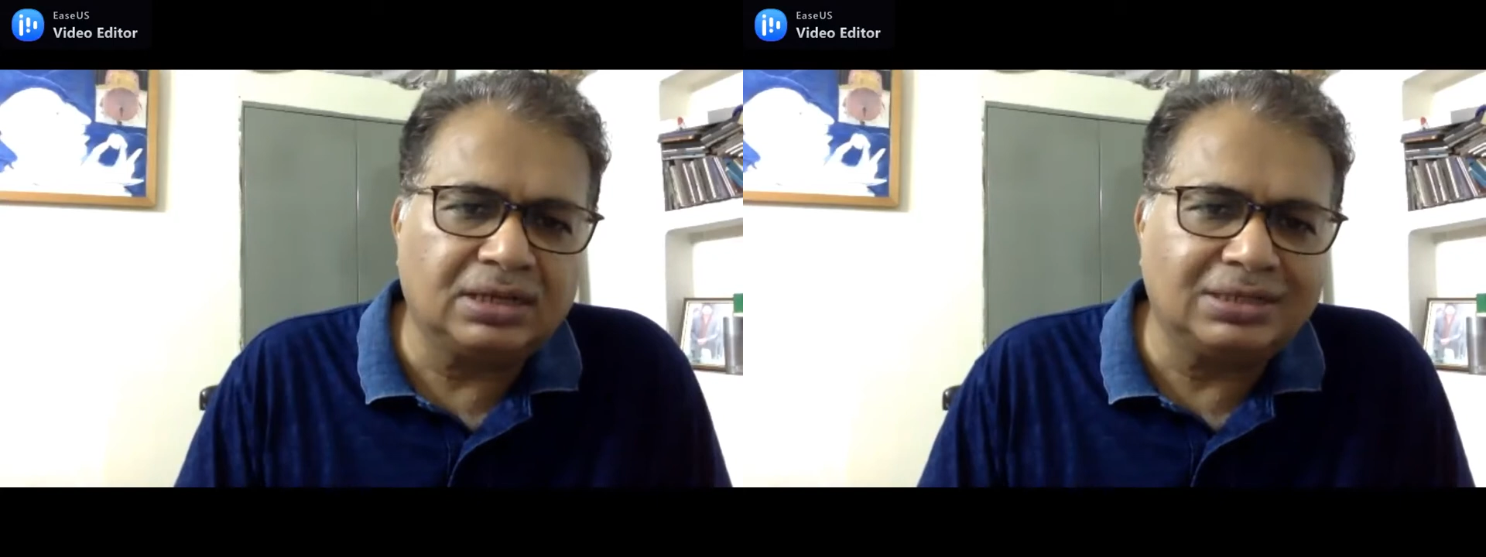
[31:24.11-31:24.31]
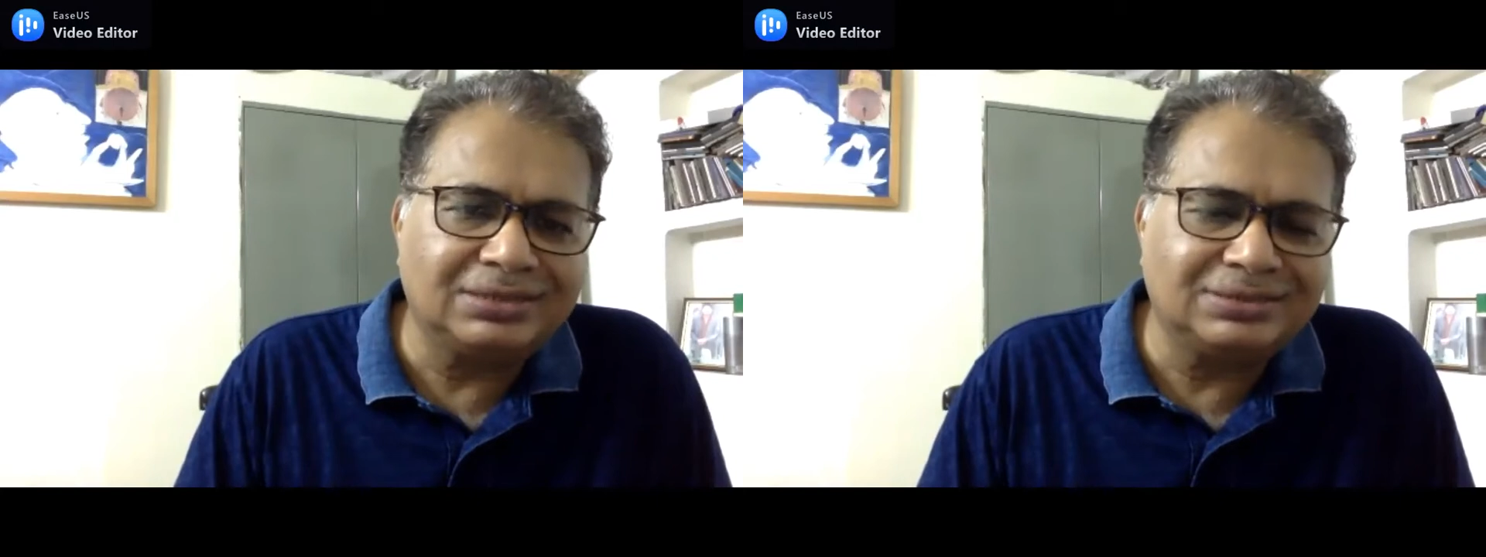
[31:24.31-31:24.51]

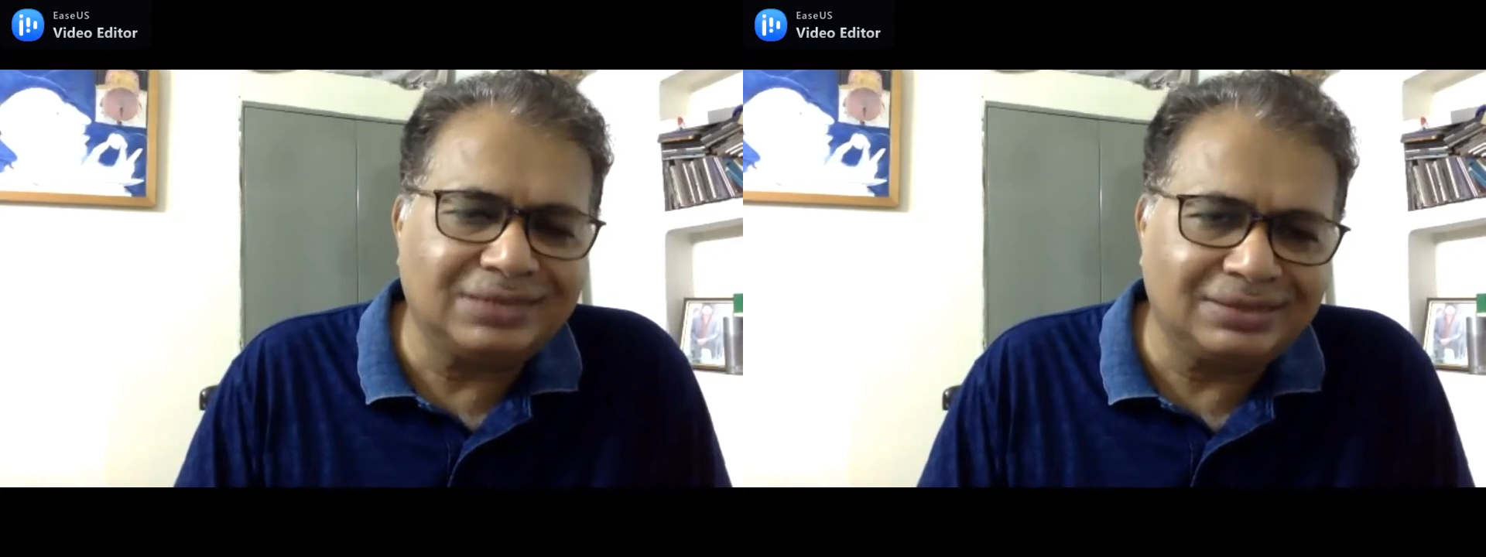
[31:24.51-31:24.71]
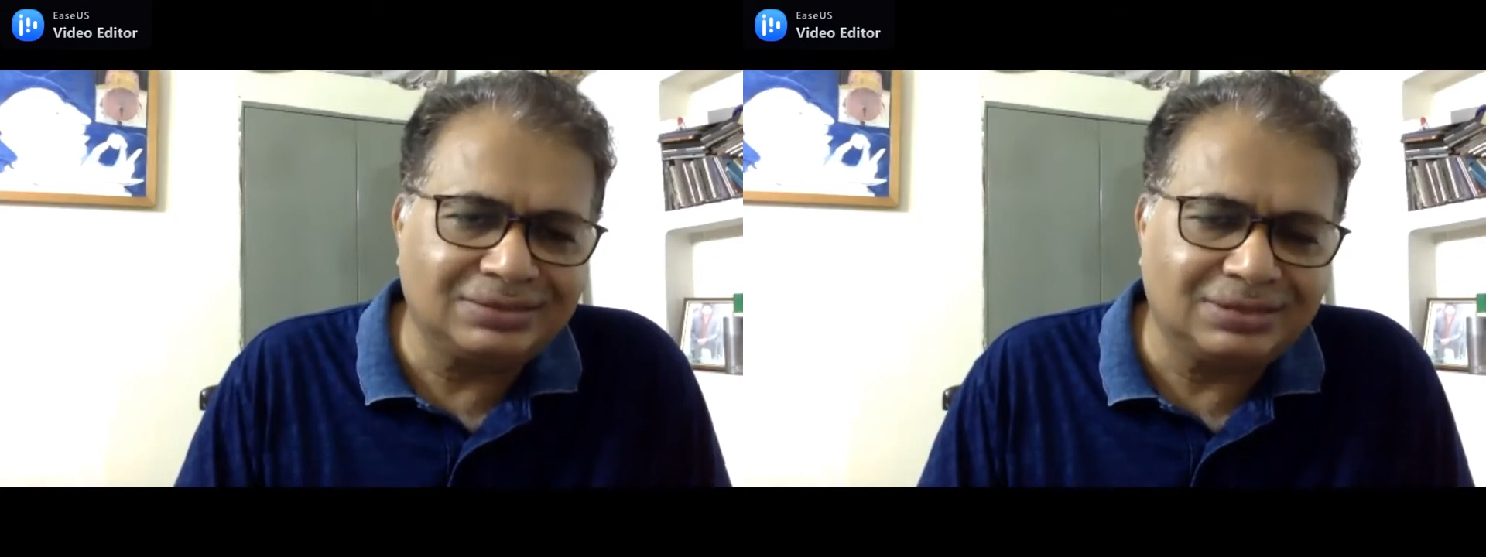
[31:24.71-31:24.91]
these
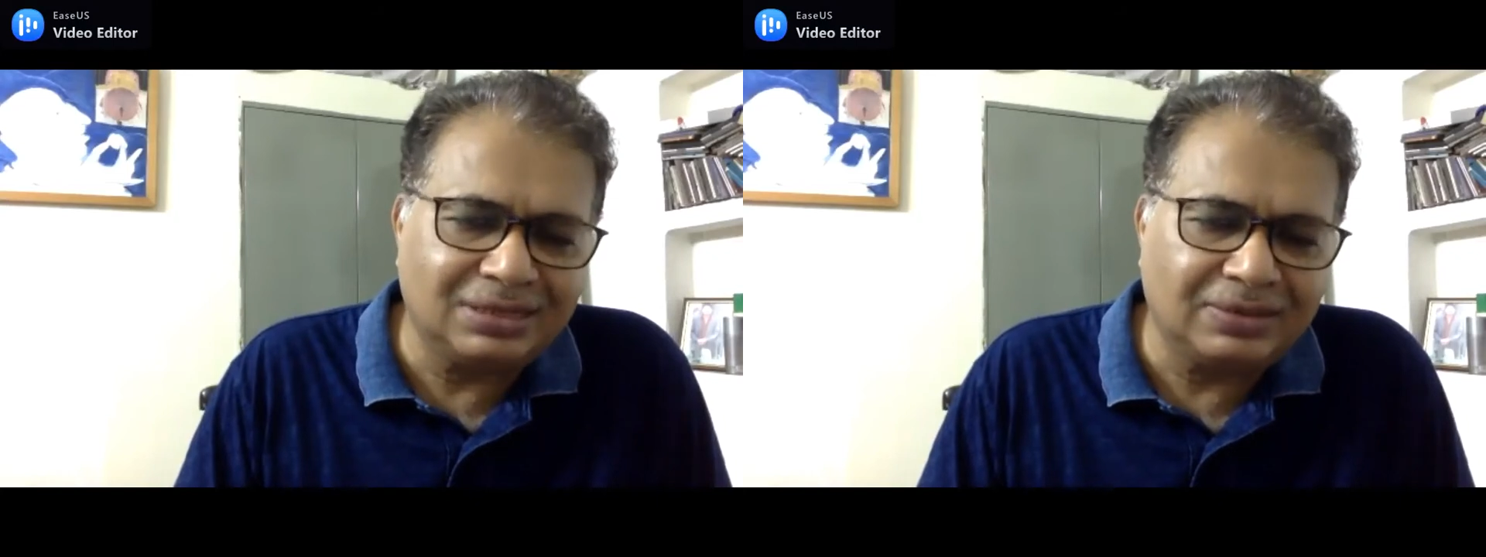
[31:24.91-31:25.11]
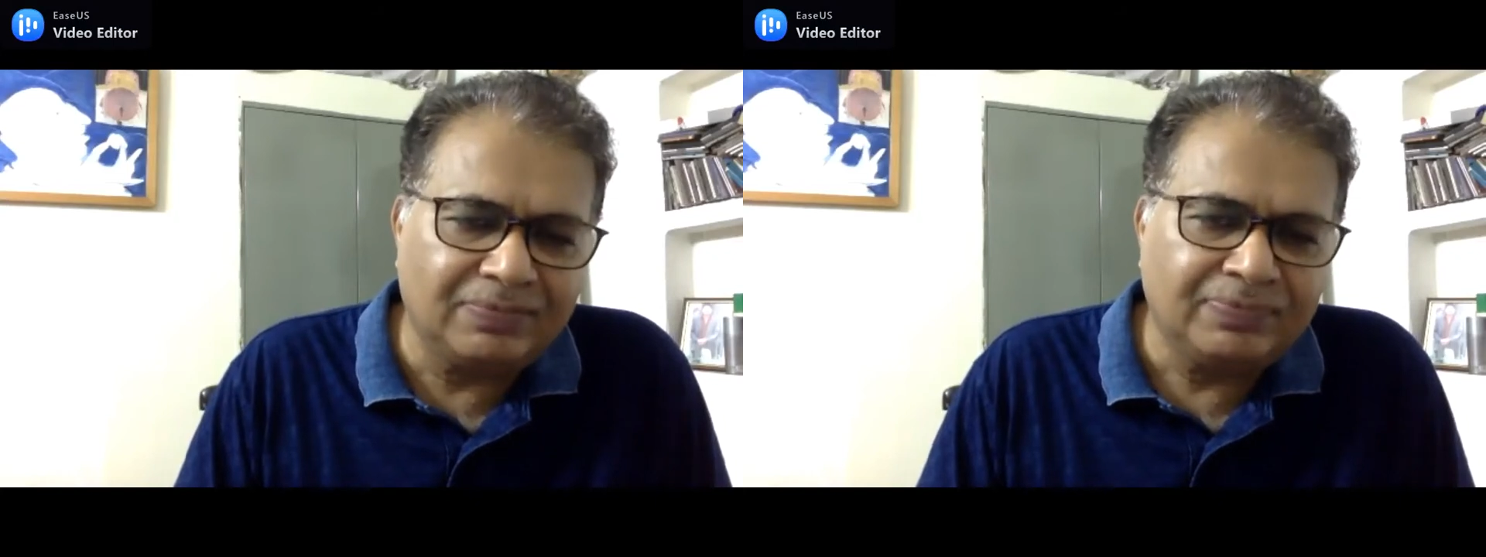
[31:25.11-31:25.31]
things
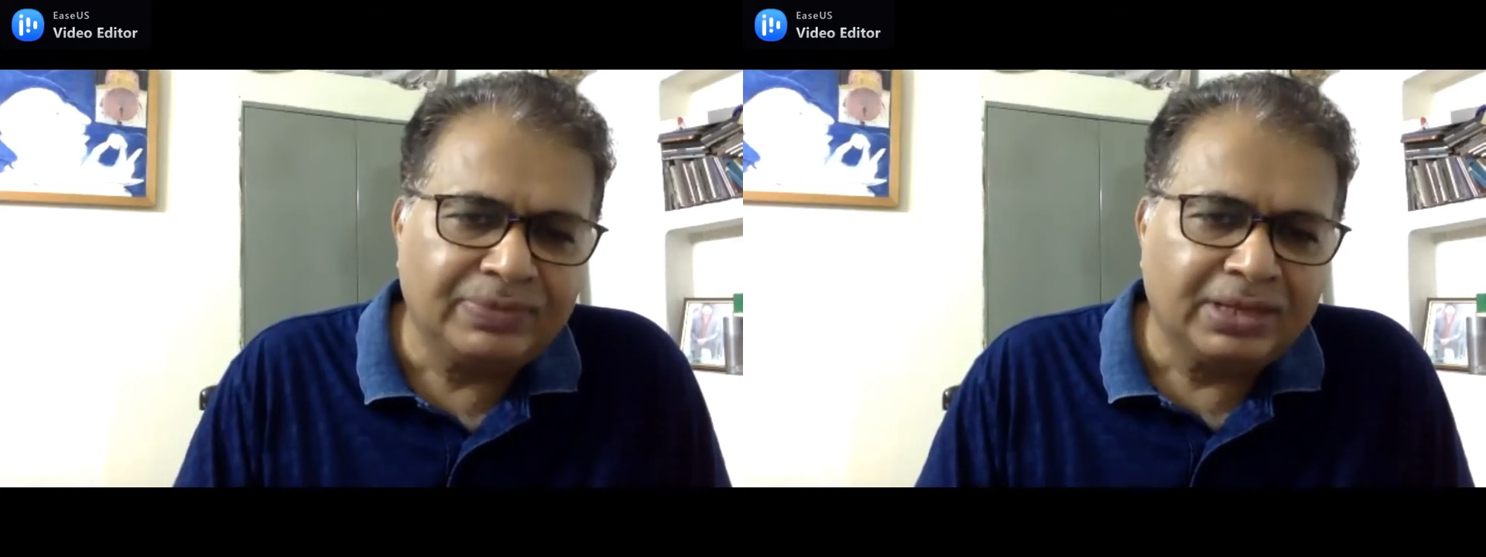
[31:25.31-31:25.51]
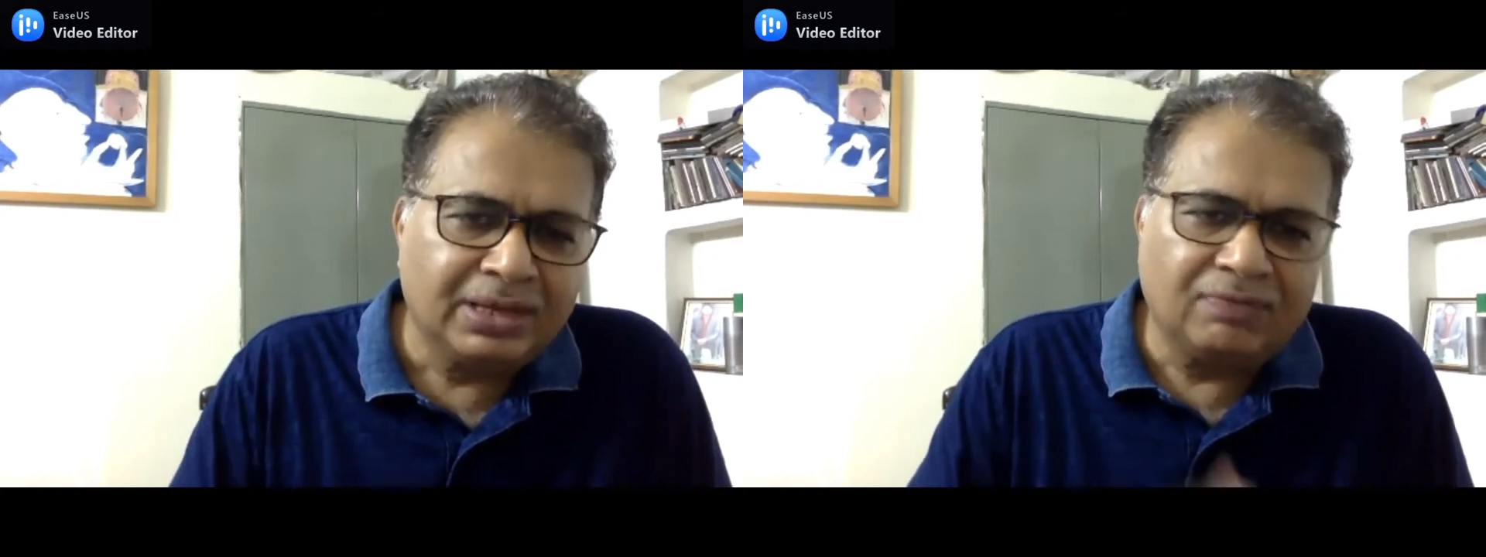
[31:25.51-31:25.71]

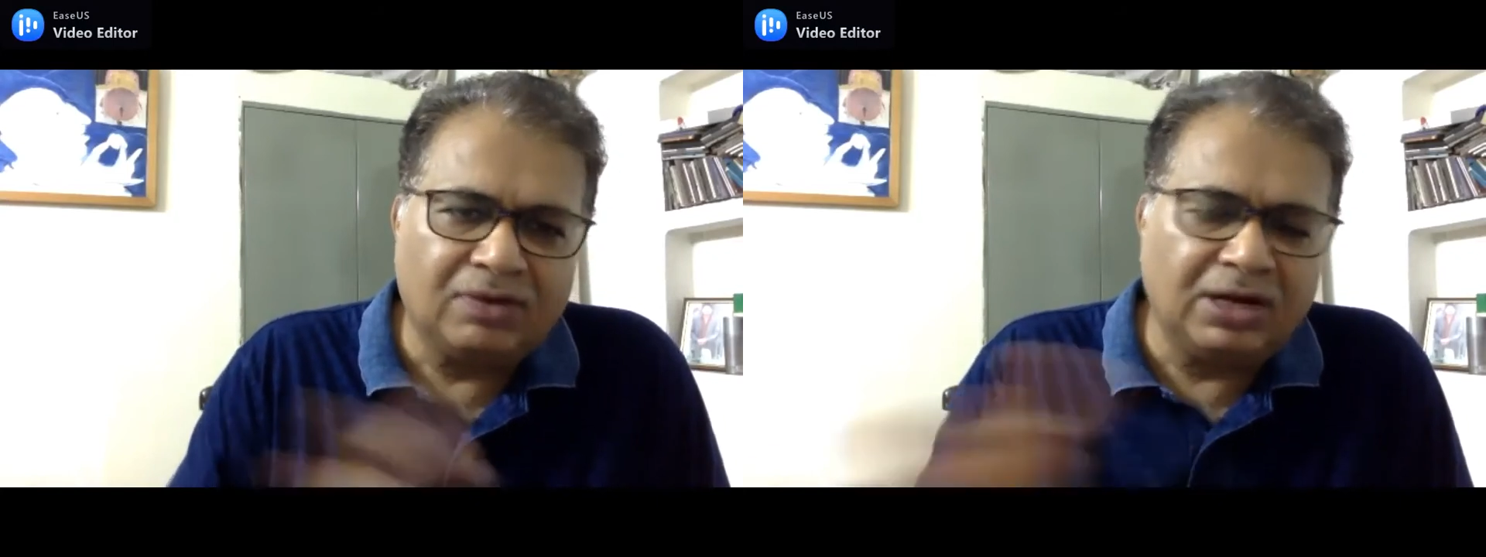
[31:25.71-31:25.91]
fall